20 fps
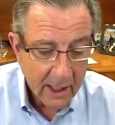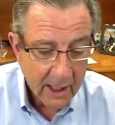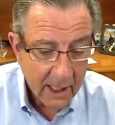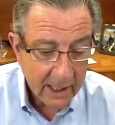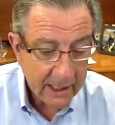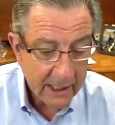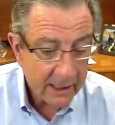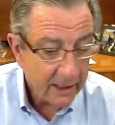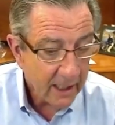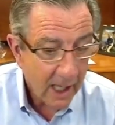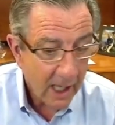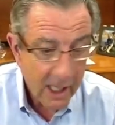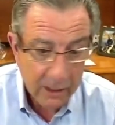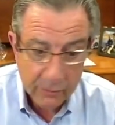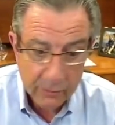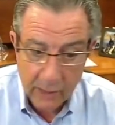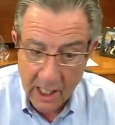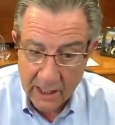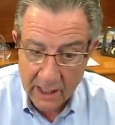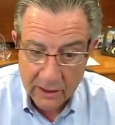In
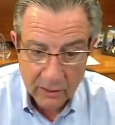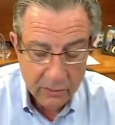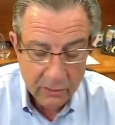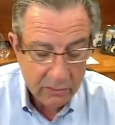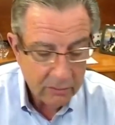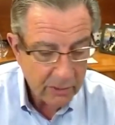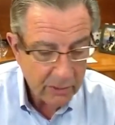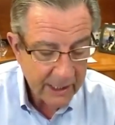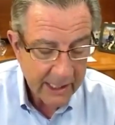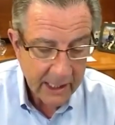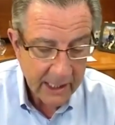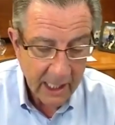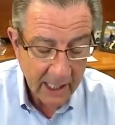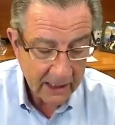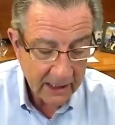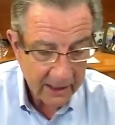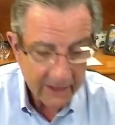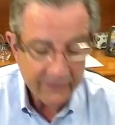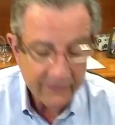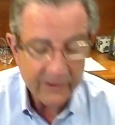Colorado, I
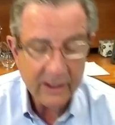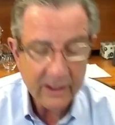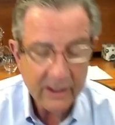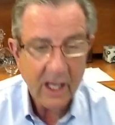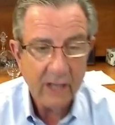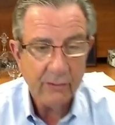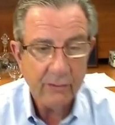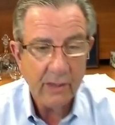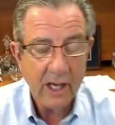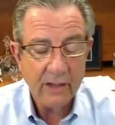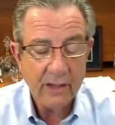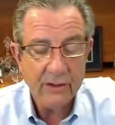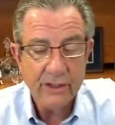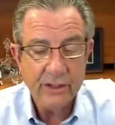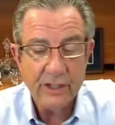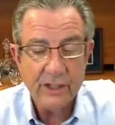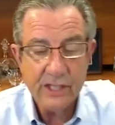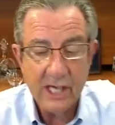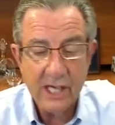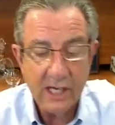live in Colorado,
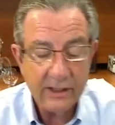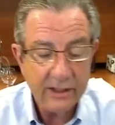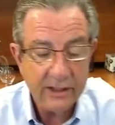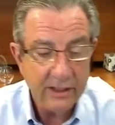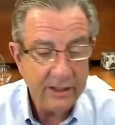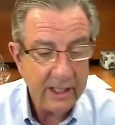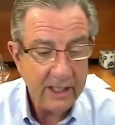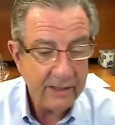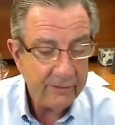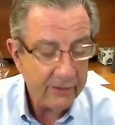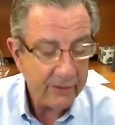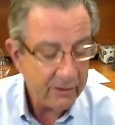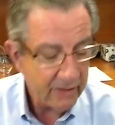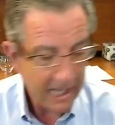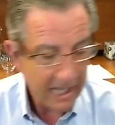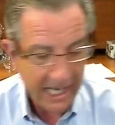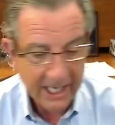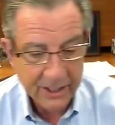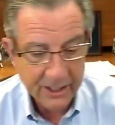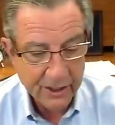just south of Denver.
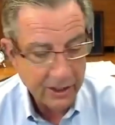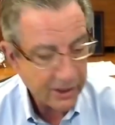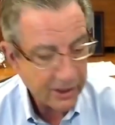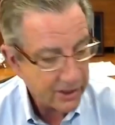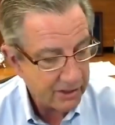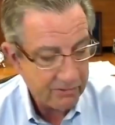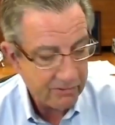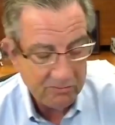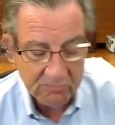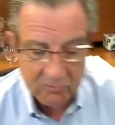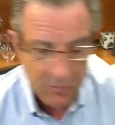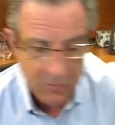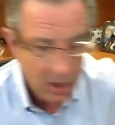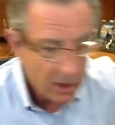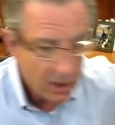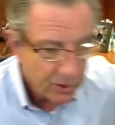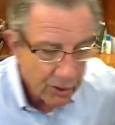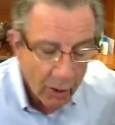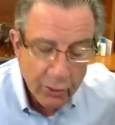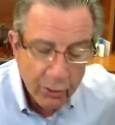Agents,
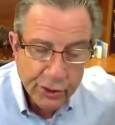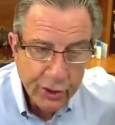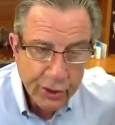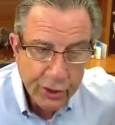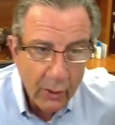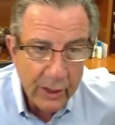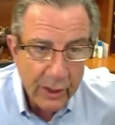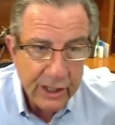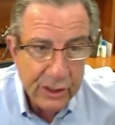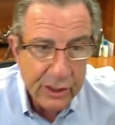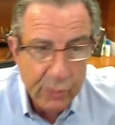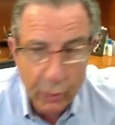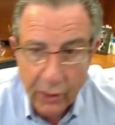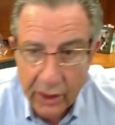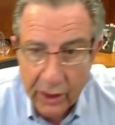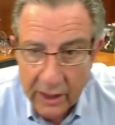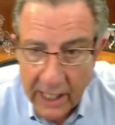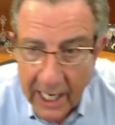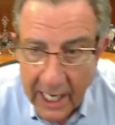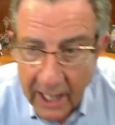no showings were
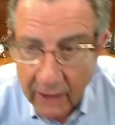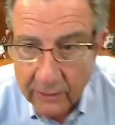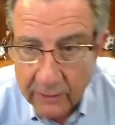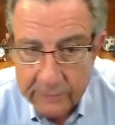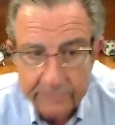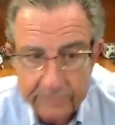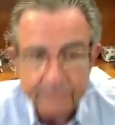allowed.